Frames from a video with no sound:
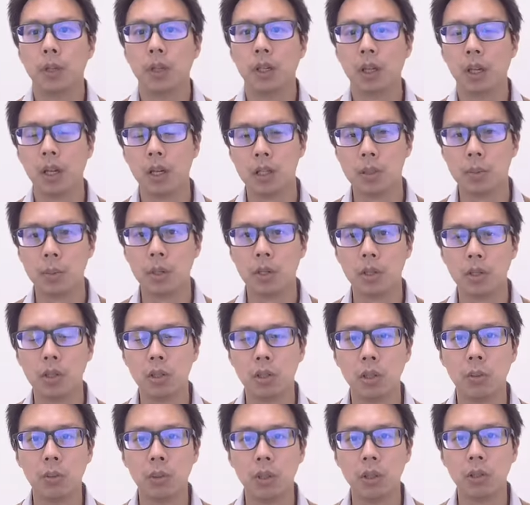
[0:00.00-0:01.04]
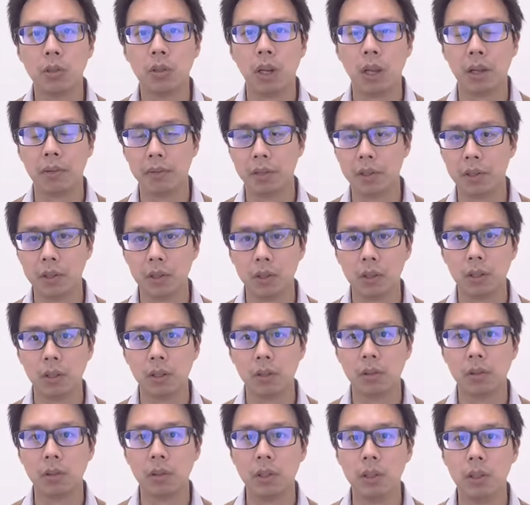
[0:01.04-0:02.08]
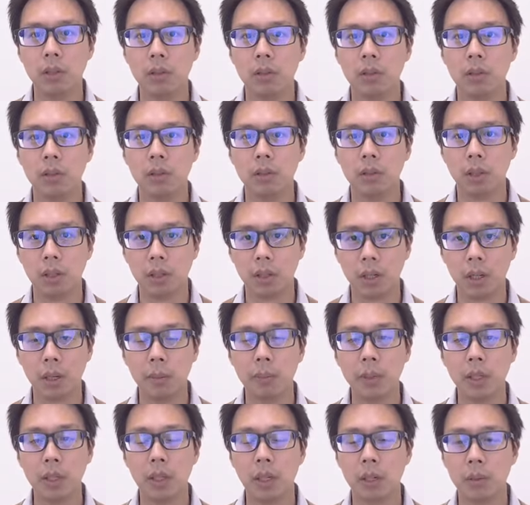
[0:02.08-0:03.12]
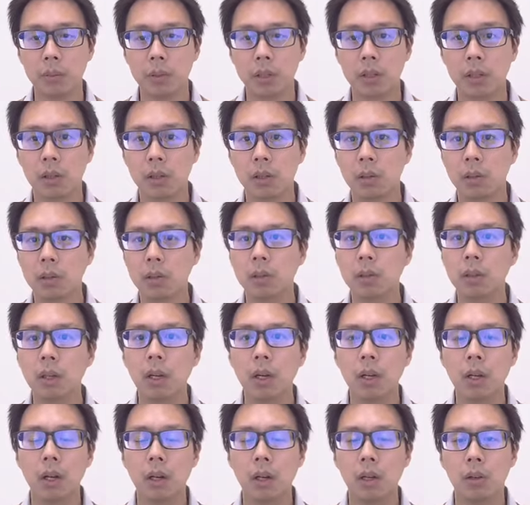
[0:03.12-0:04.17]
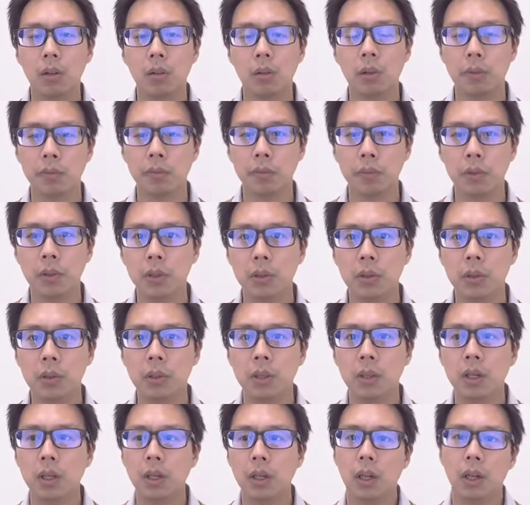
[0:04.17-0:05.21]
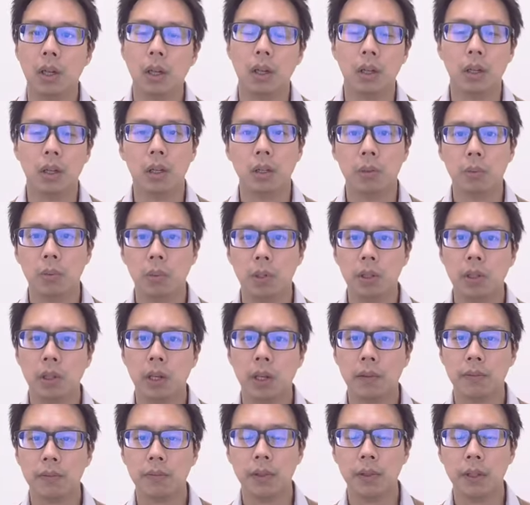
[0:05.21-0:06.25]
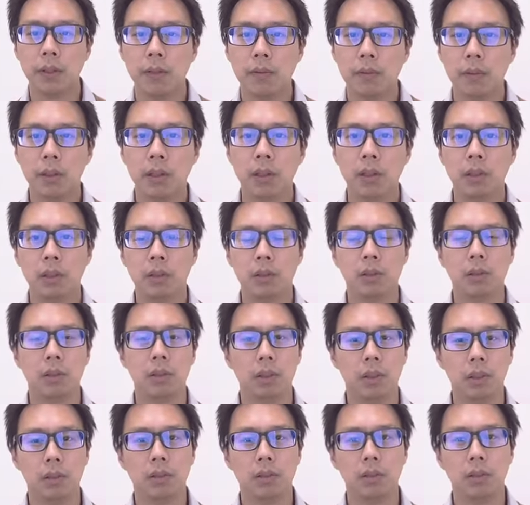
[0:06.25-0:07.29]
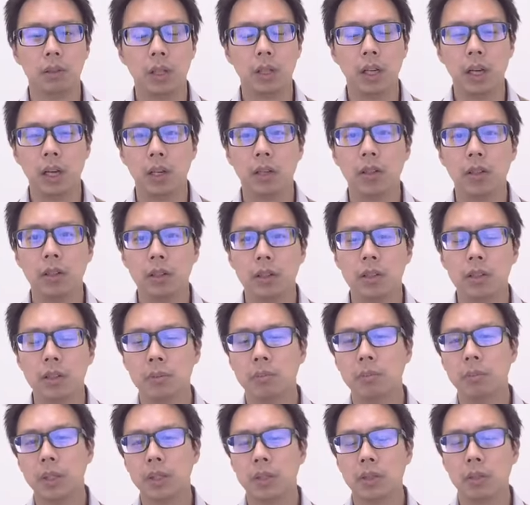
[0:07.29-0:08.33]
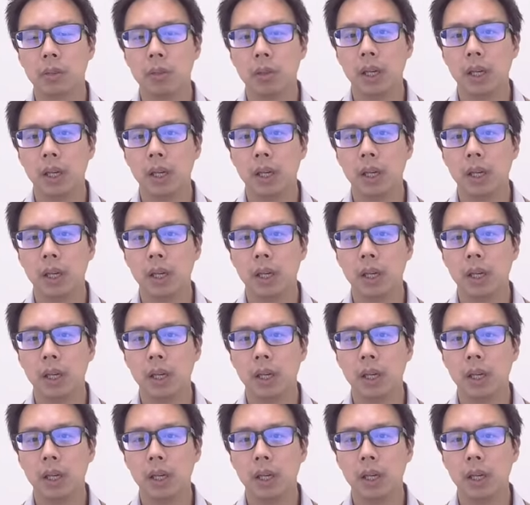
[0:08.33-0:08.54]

especially when you are coming down with a cold or flu, when you have fever or tiredness, muscle